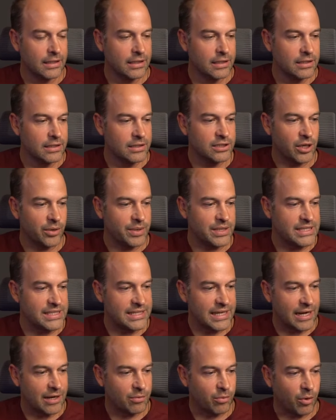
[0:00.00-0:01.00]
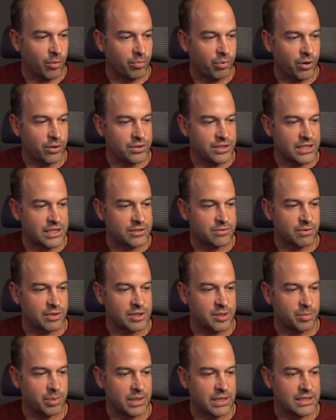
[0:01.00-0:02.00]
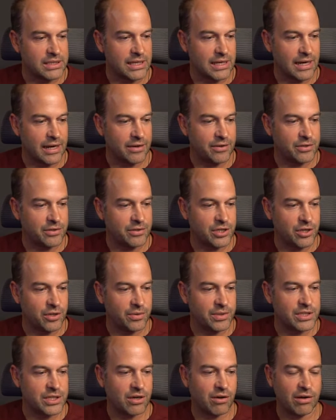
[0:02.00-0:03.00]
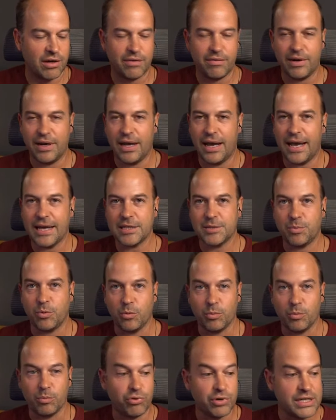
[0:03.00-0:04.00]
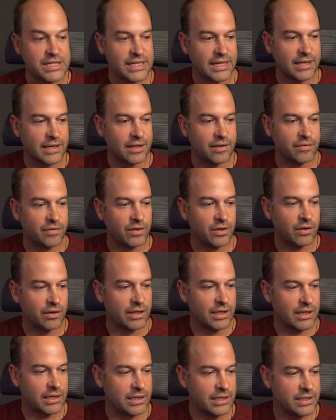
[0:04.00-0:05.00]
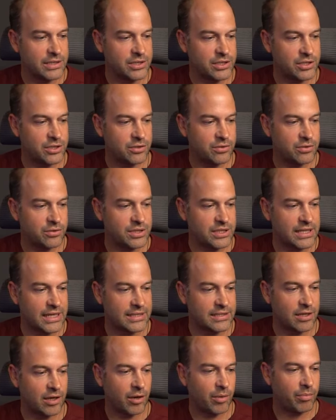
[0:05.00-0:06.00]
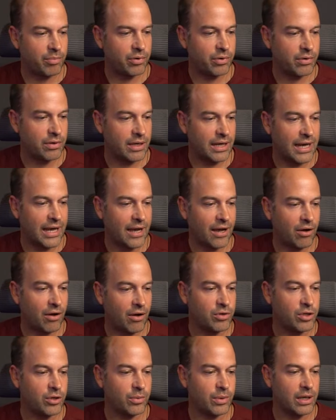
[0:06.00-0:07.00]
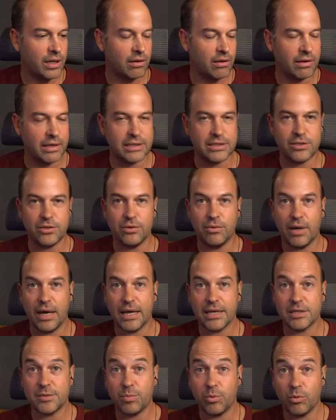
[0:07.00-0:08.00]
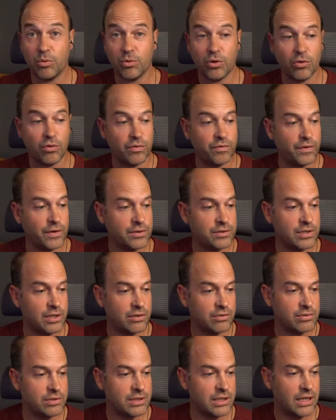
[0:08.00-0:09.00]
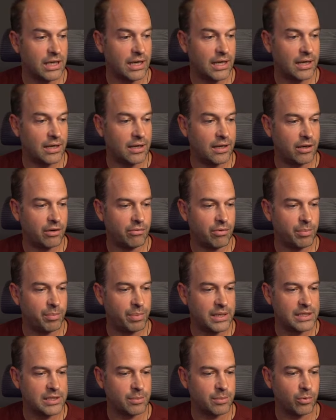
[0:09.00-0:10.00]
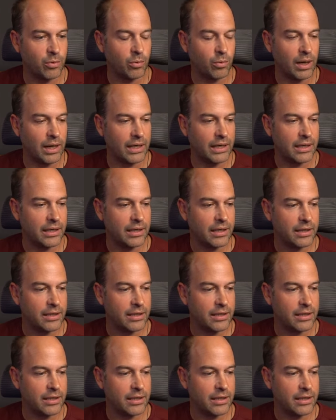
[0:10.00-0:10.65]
So instead, what process recipes allow you to do, it's kind of an export preset, if you like, is to set up how you would like to export your photos in a repeatable way.